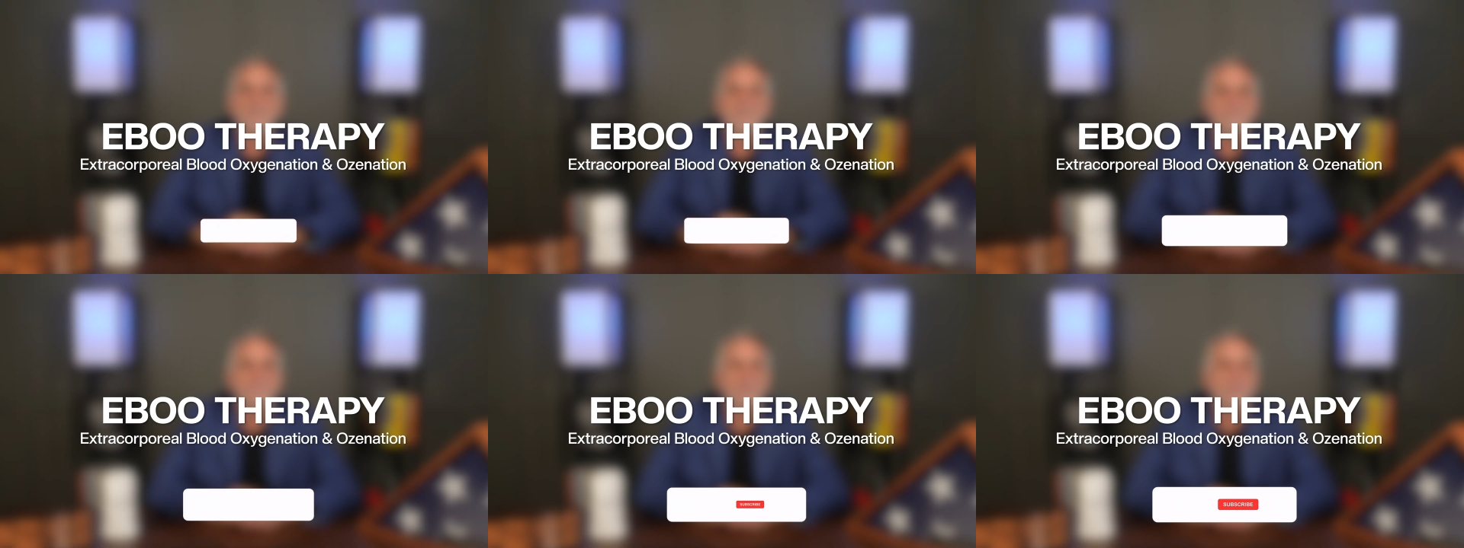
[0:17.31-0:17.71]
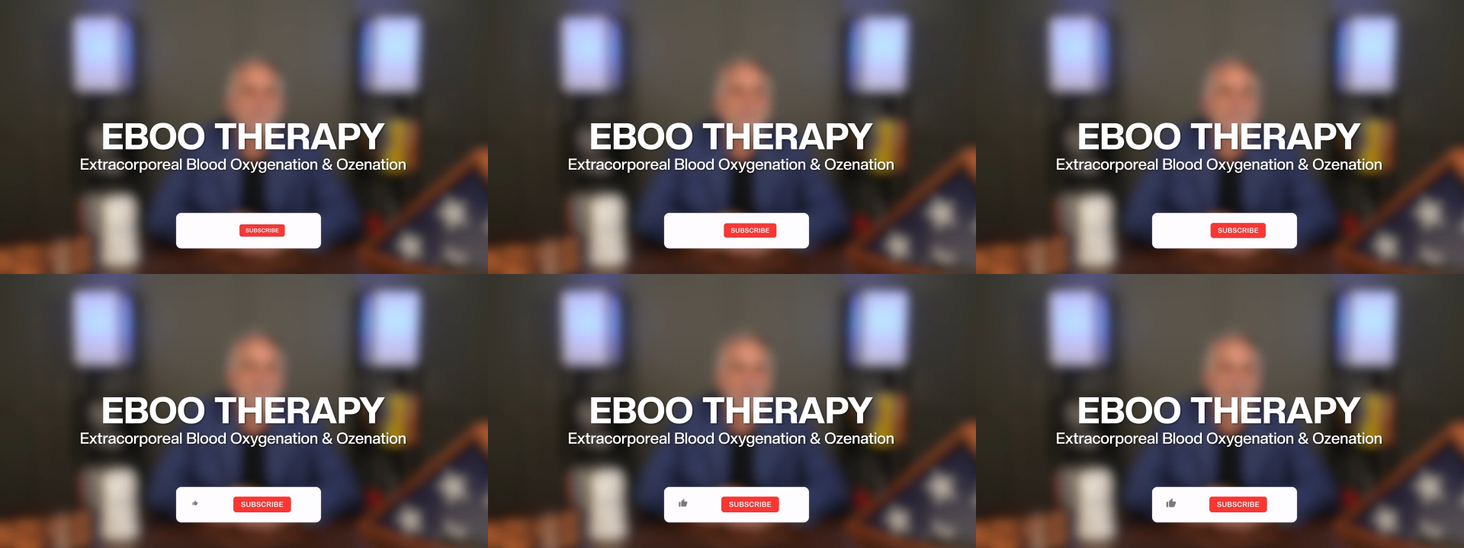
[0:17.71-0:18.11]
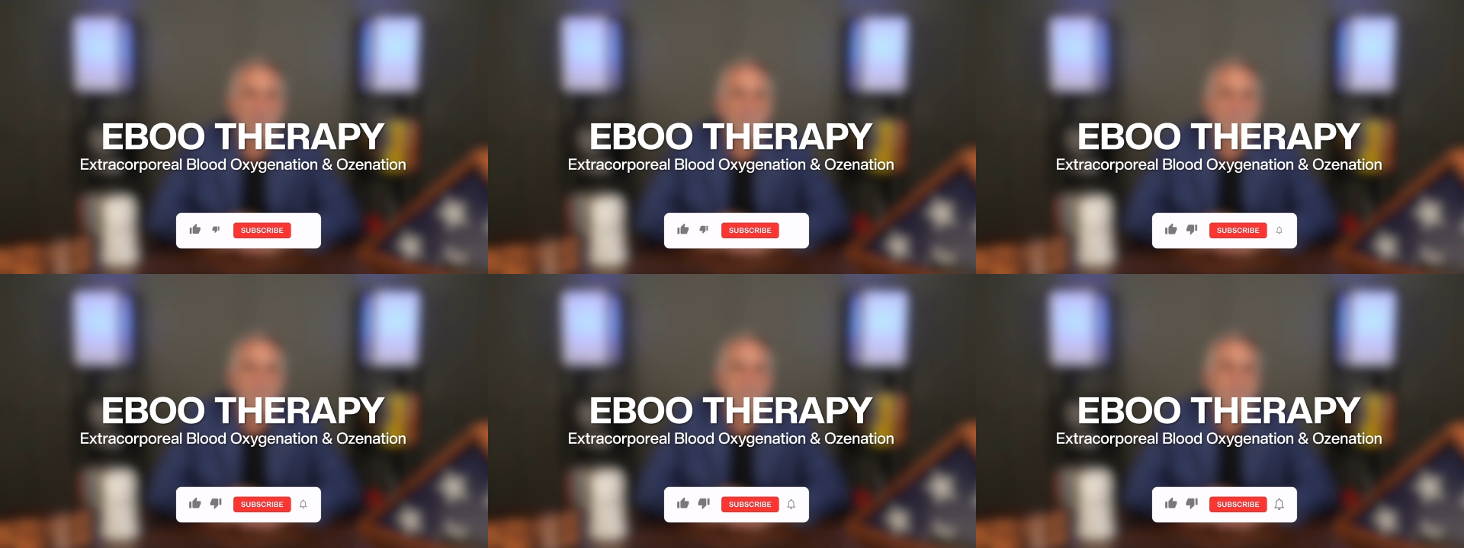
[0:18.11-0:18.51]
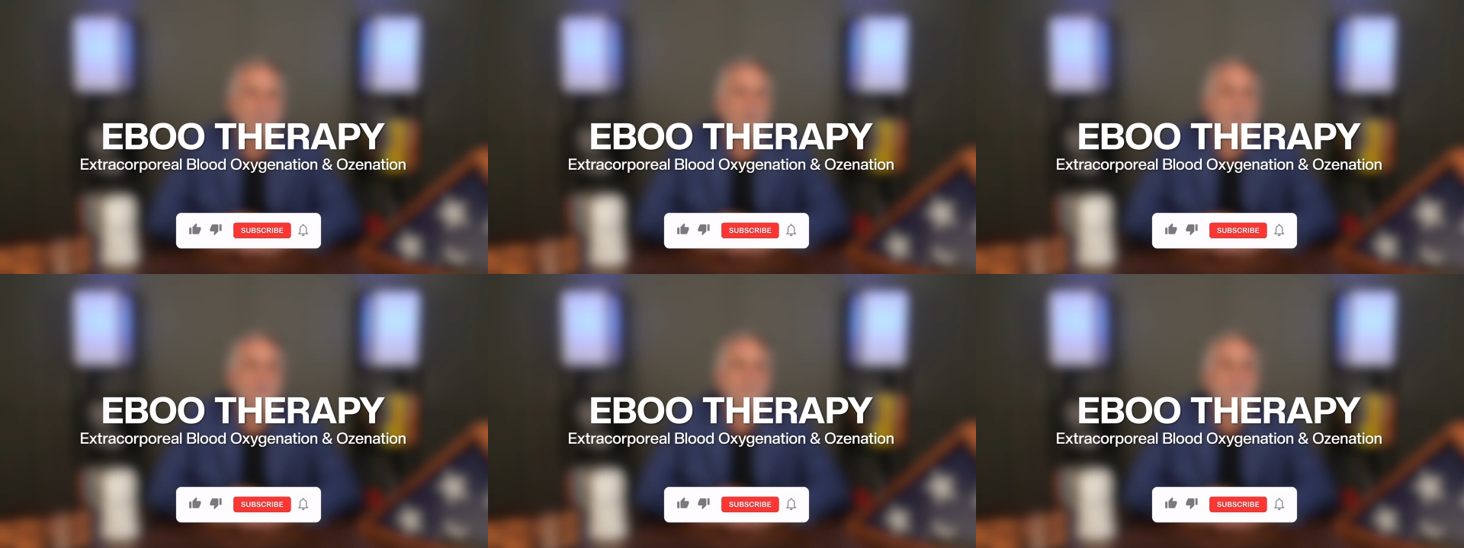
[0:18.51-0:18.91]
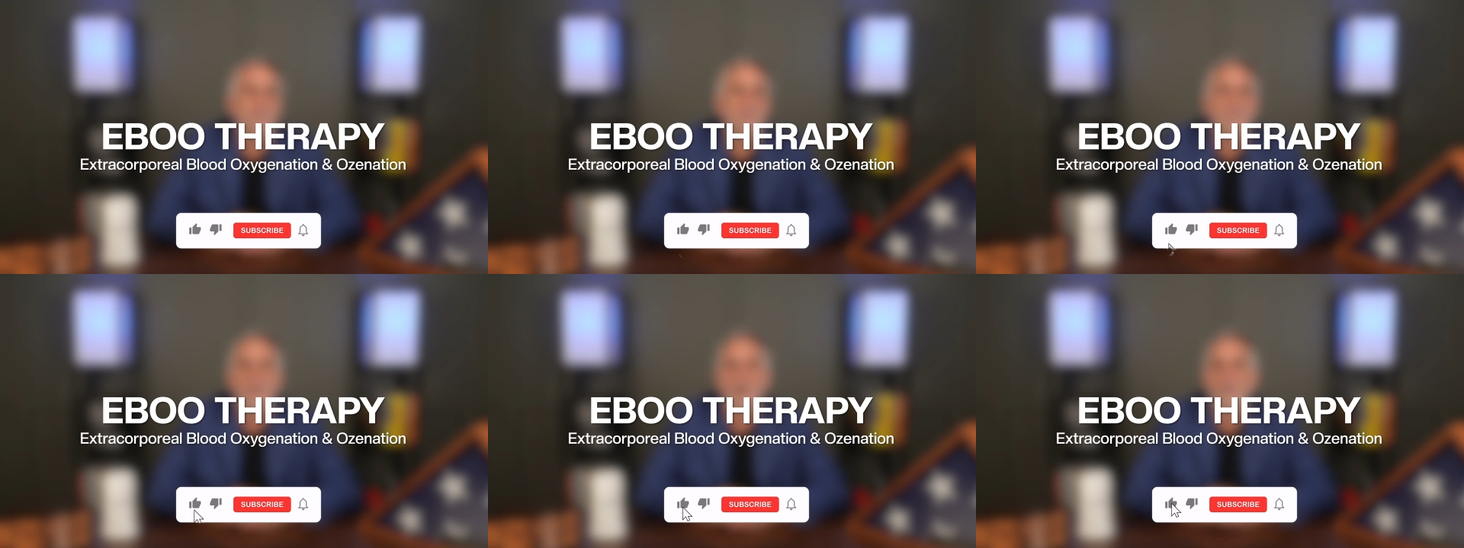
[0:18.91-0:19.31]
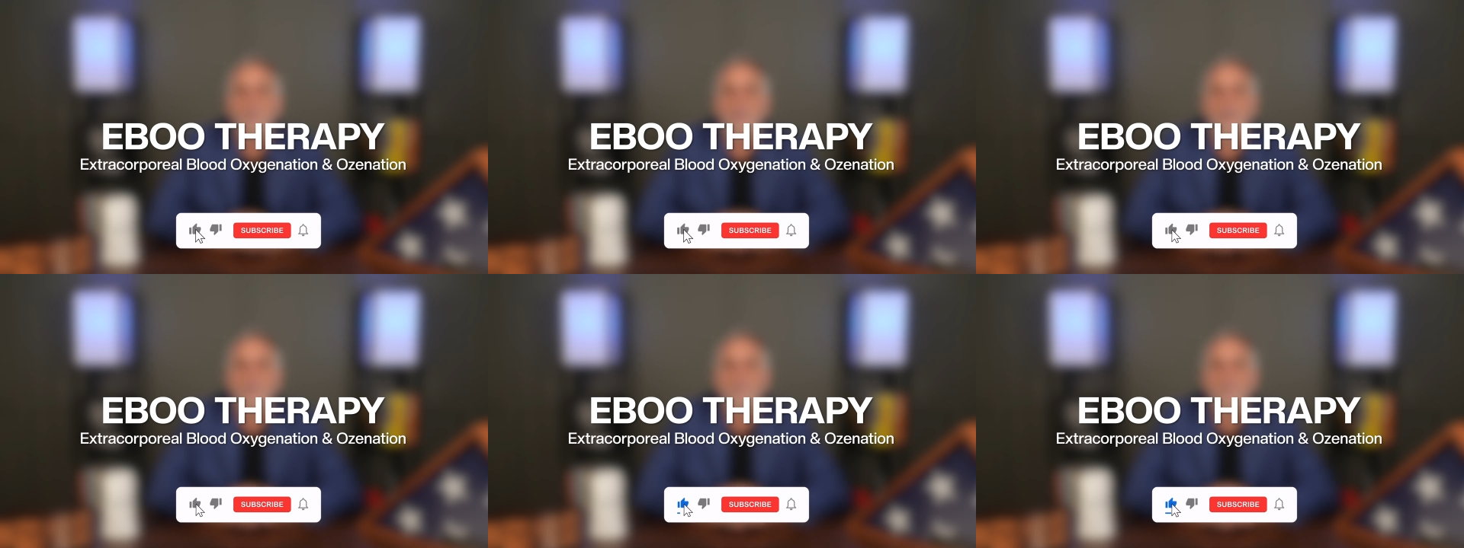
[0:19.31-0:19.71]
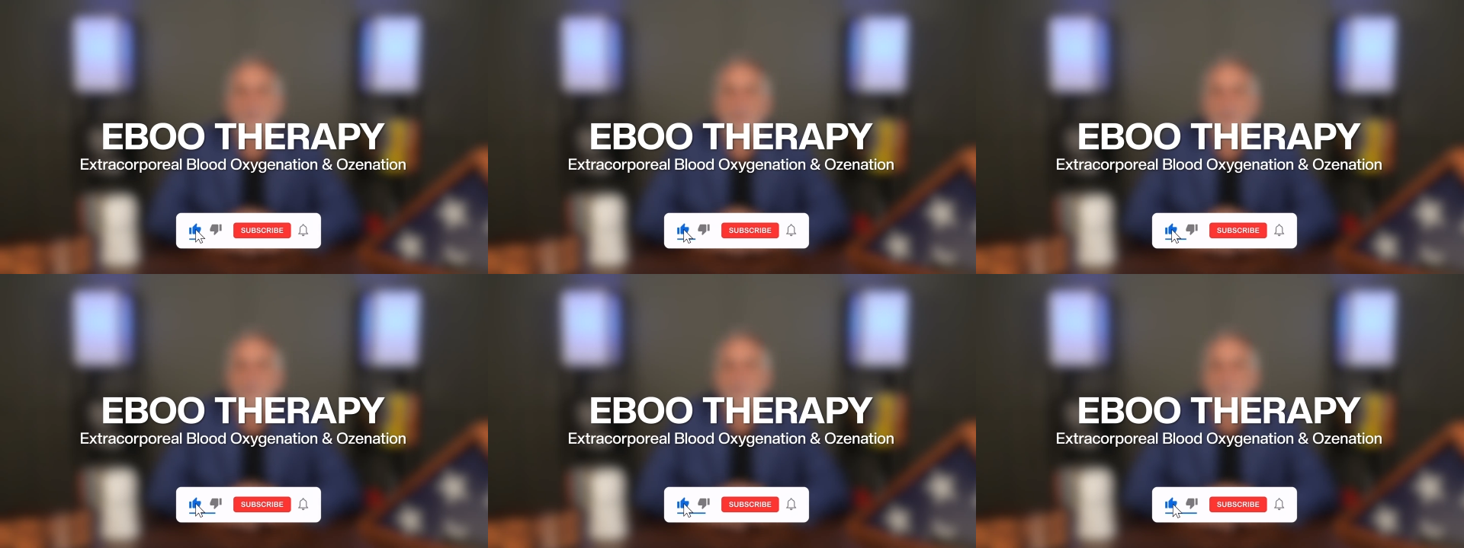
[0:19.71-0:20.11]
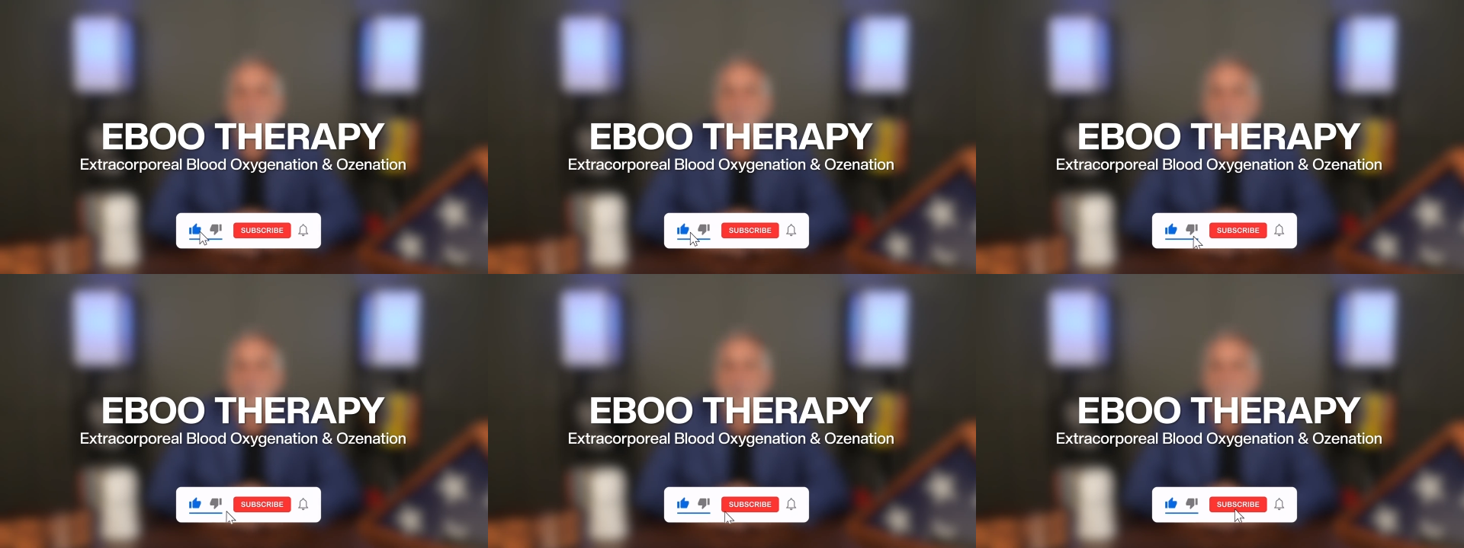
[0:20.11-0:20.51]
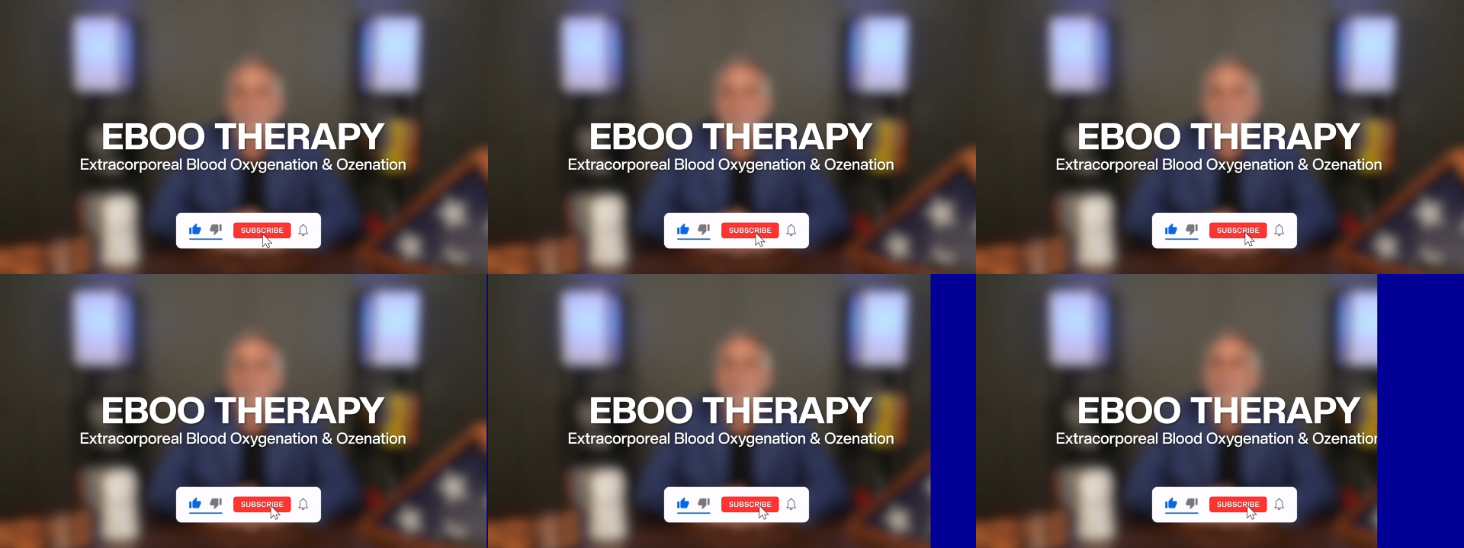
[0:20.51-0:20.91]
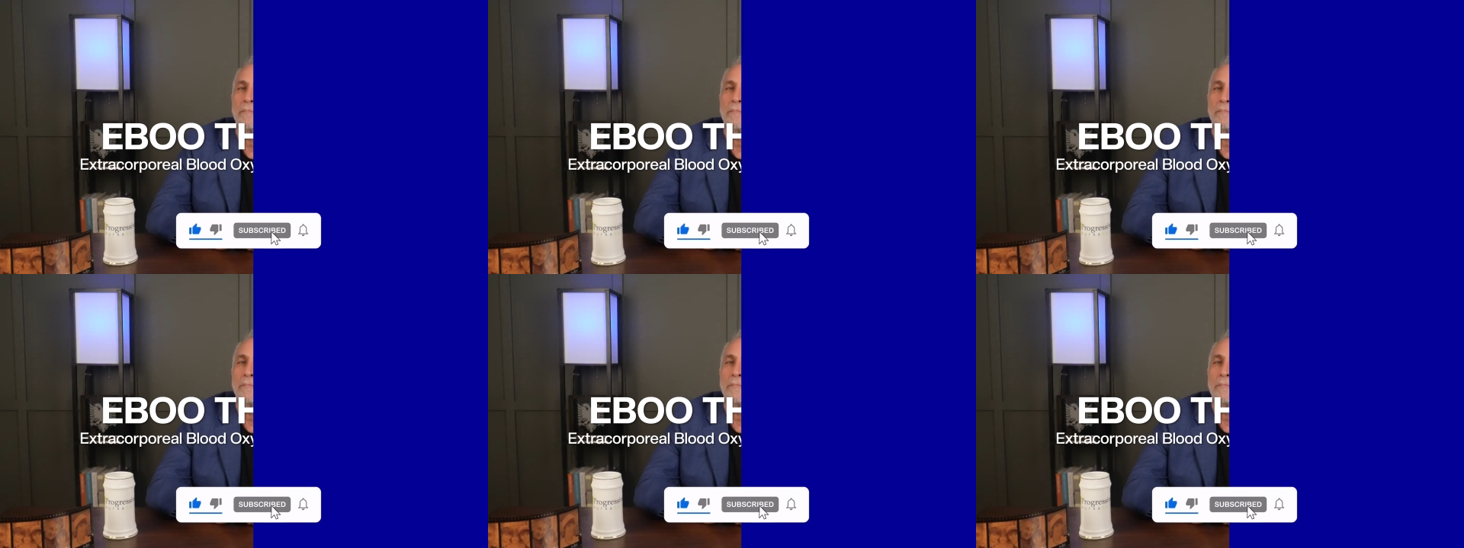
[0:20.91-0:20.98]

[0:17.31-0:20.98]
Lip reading: Nobody's mouth can be seen.